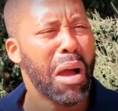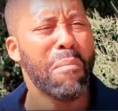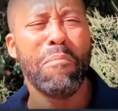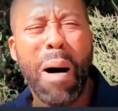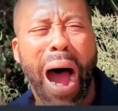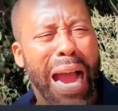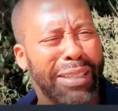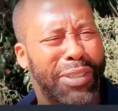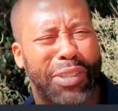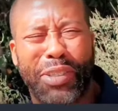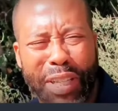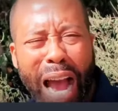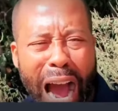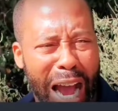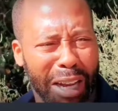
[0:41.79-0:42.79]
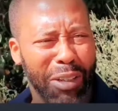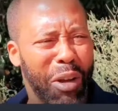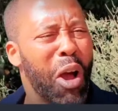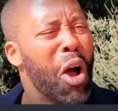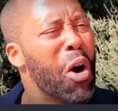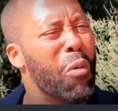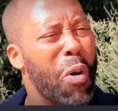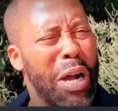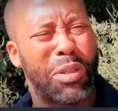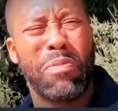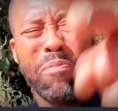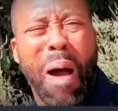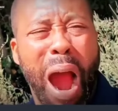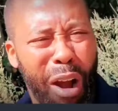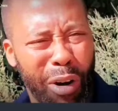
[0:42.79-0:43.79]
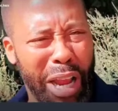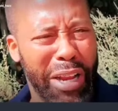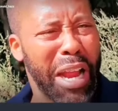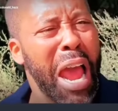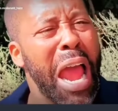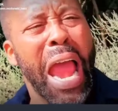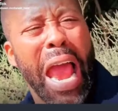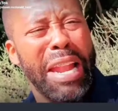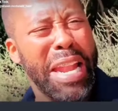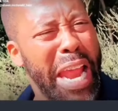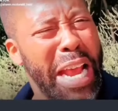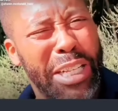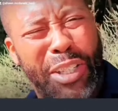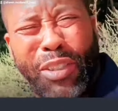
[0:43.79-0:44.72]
My son was murdered in these